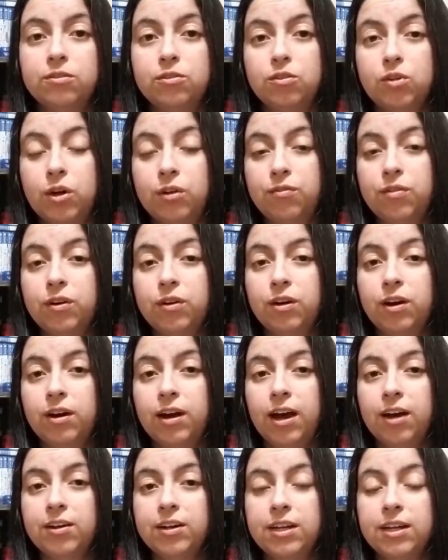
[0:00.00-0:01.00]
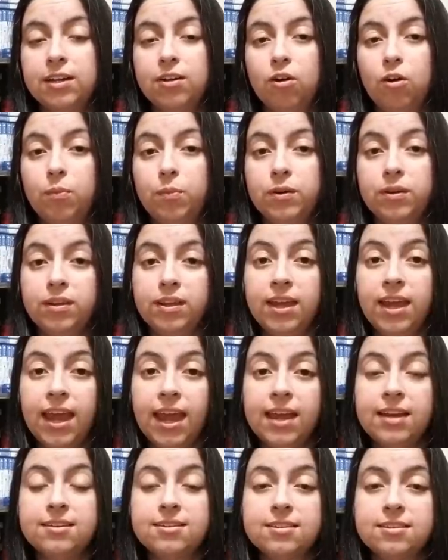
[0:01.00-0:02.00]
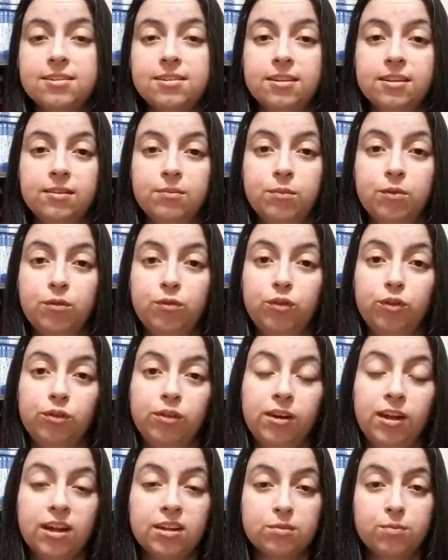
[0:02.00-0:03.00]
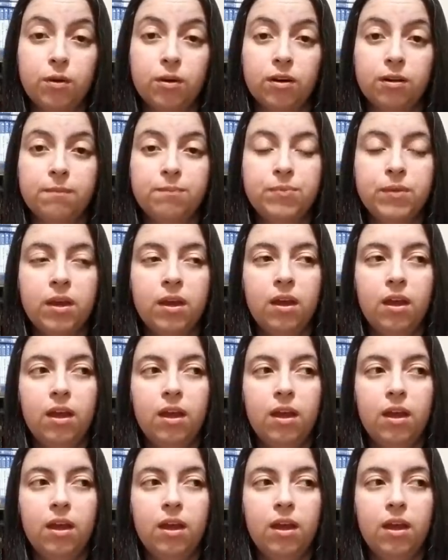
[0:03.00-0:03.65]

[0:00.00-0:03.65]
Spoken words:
try to figure out how to get open the gate to then move to the next part.